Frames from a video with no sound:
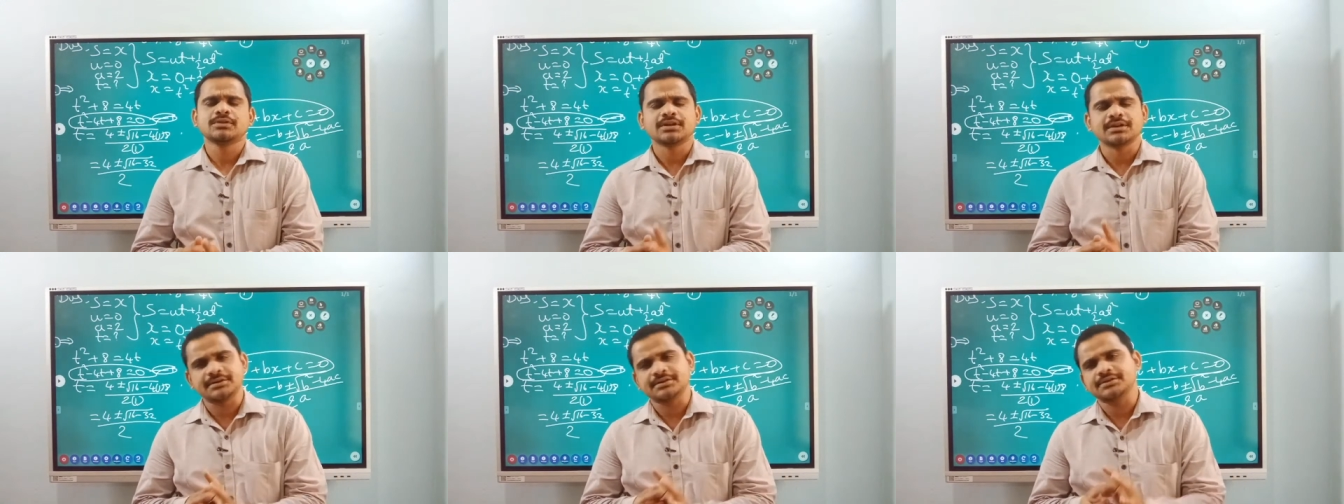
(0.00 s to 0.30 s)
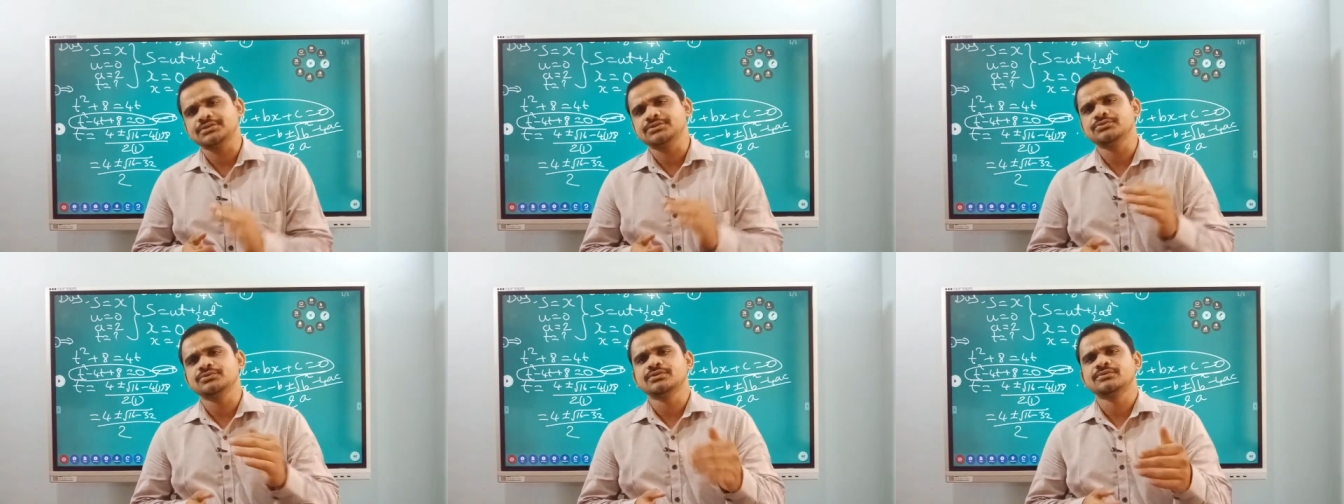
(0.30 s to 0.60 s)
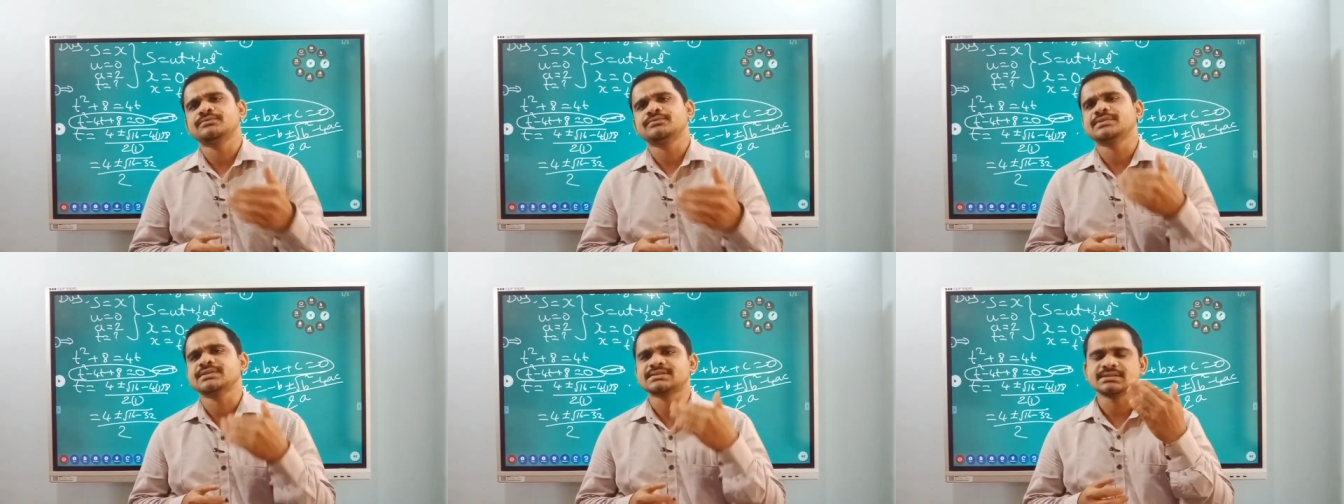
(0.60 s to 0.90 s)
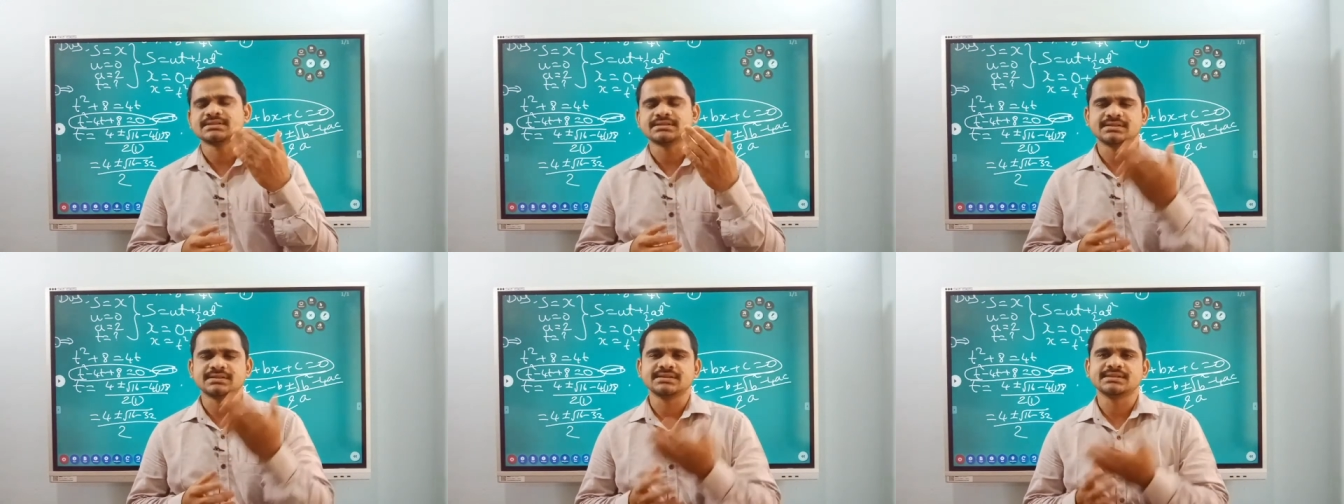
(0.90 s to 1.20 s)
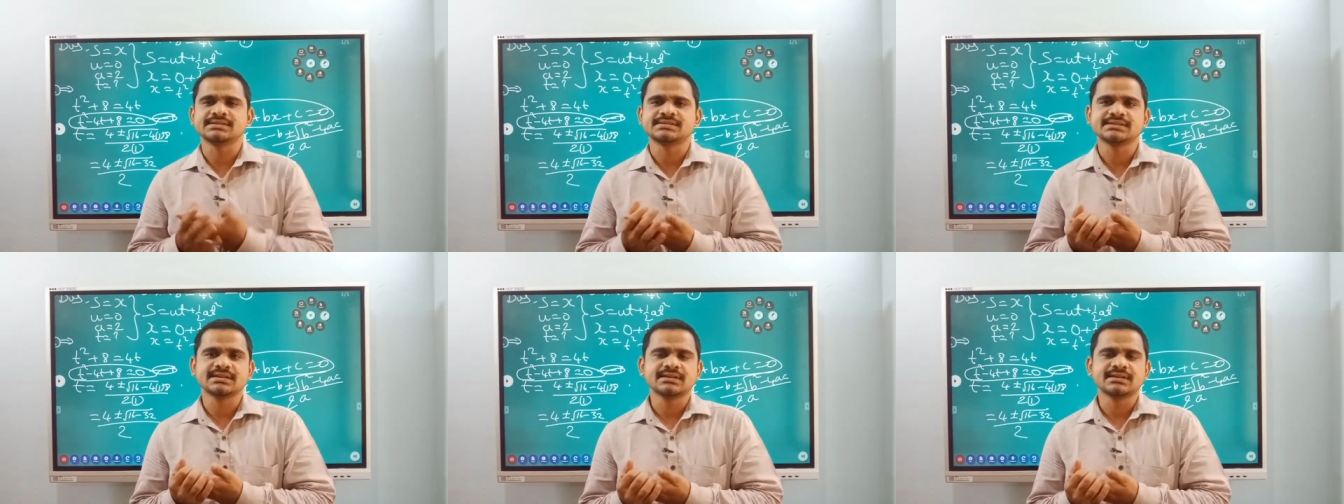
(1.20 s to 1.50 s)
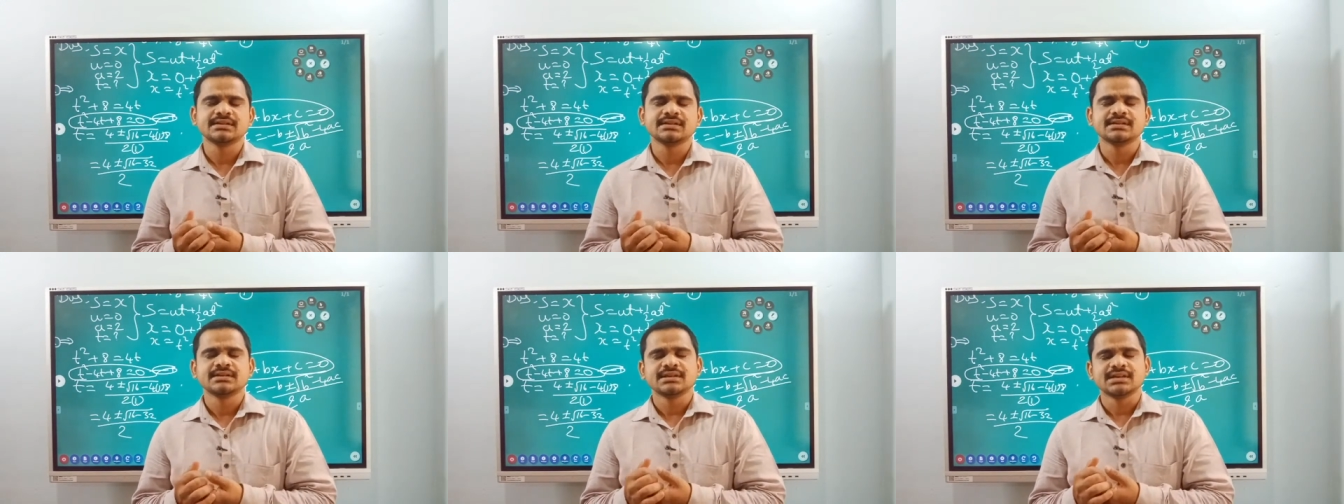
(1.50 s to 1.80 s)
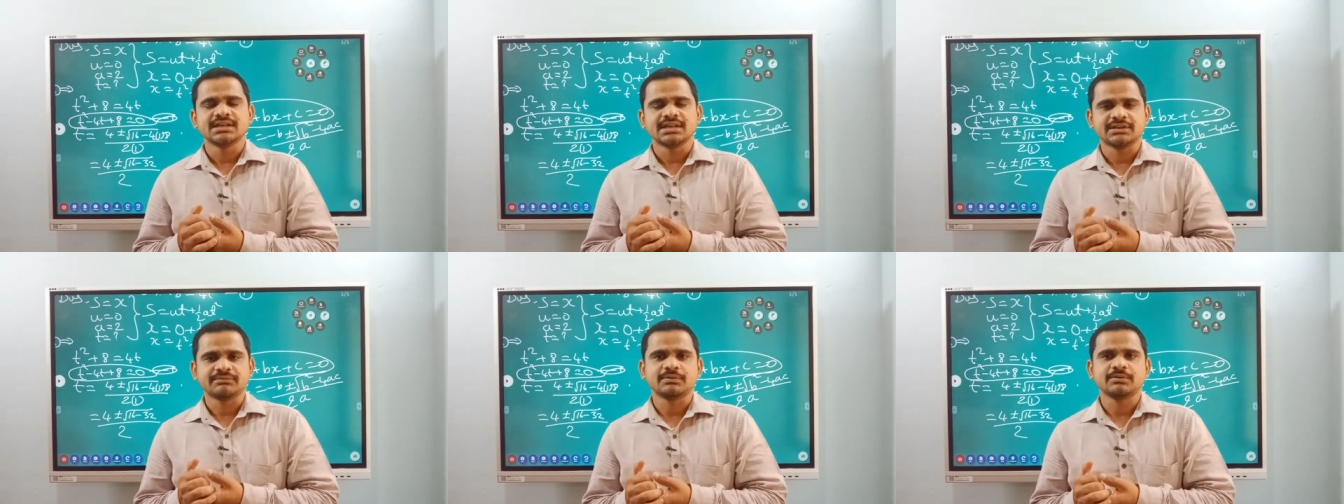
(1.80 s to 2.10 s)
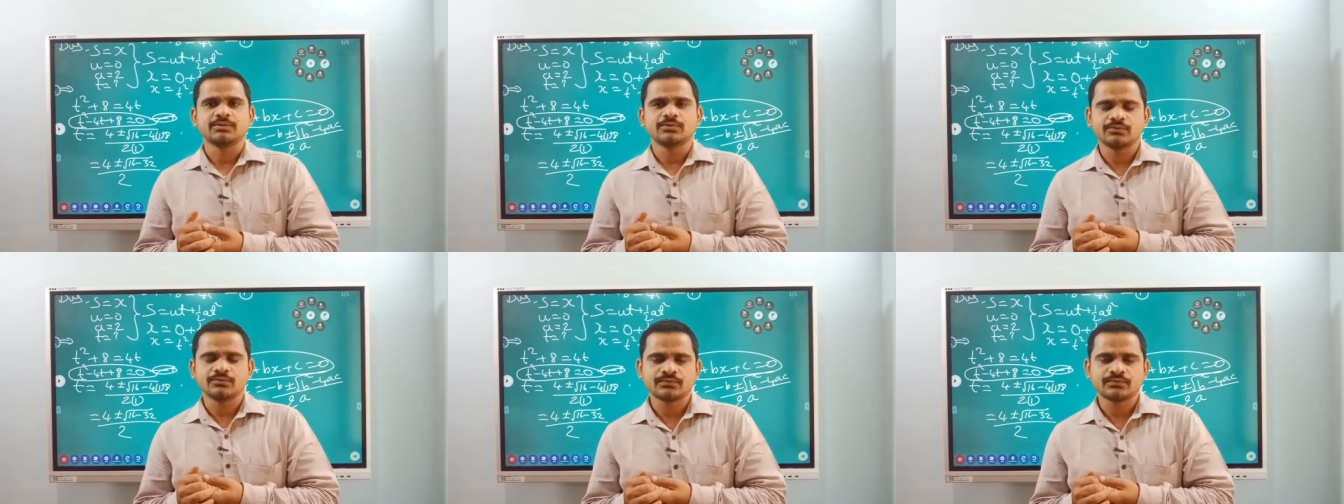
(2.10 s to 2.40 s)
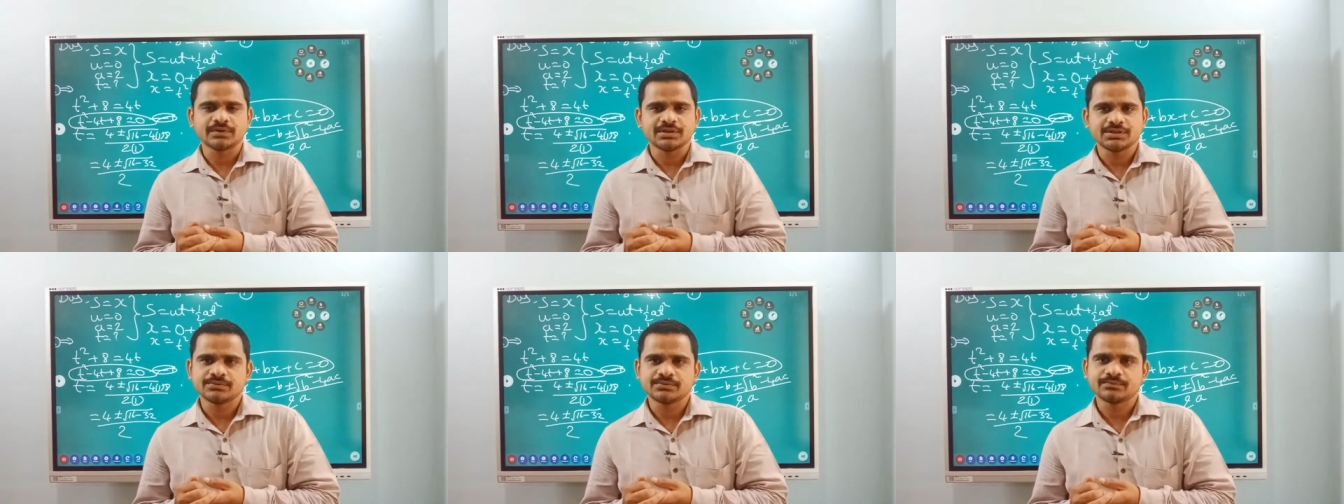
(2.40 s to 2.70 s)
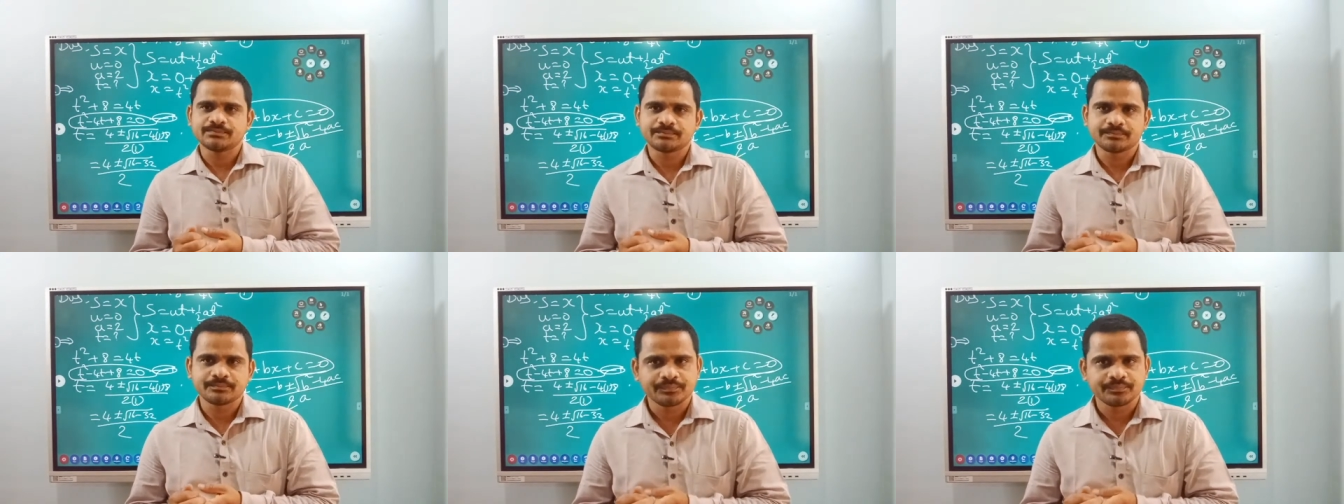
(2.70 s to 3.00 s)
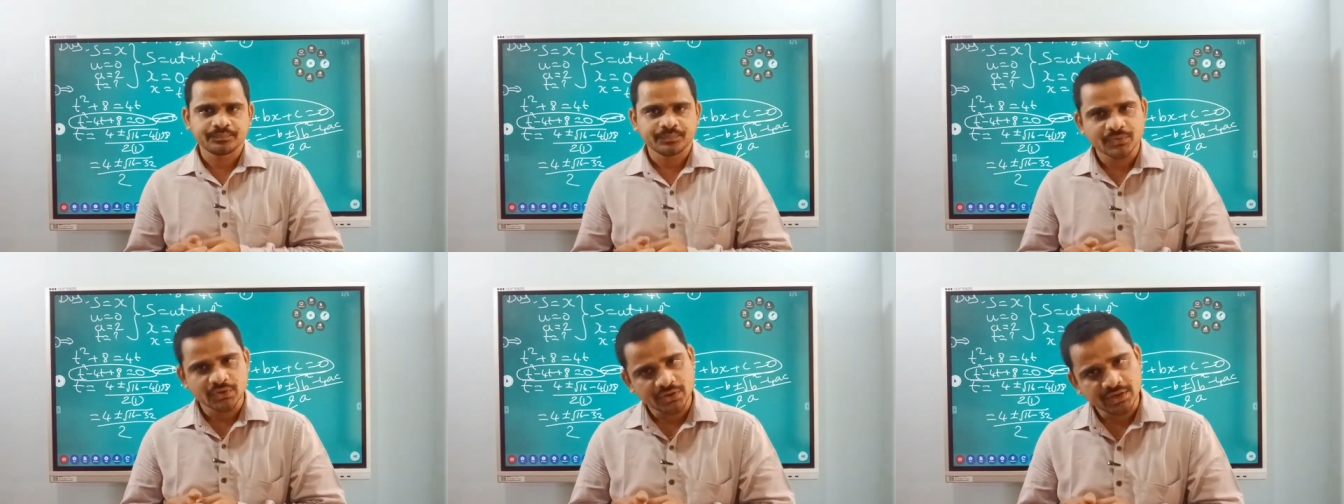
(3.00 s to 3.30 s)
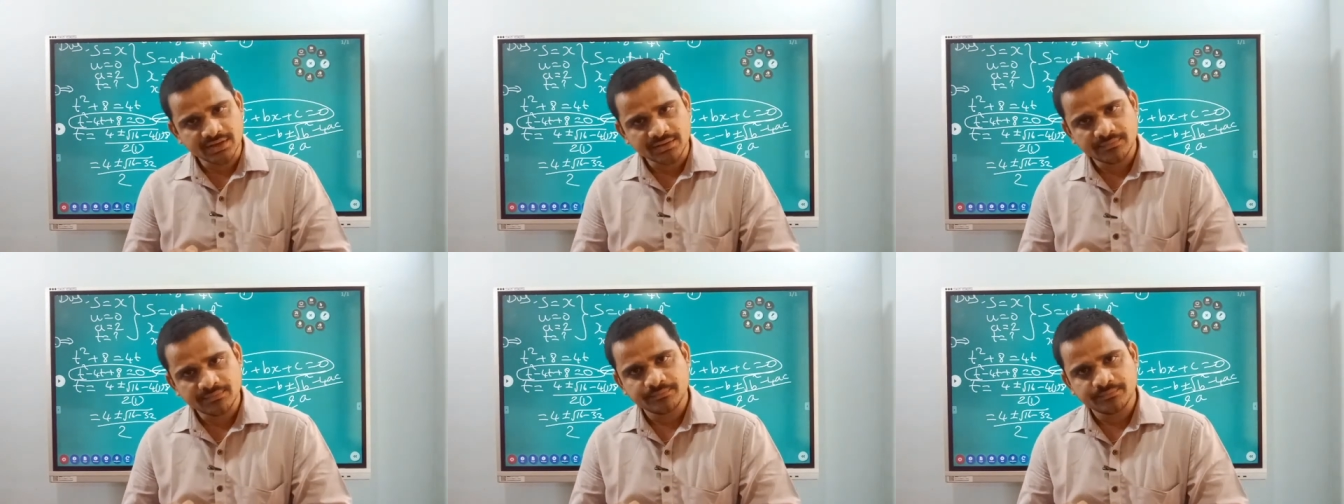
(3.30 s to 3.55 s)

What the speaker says: Continue the first things here. It will be good for you. Okay na?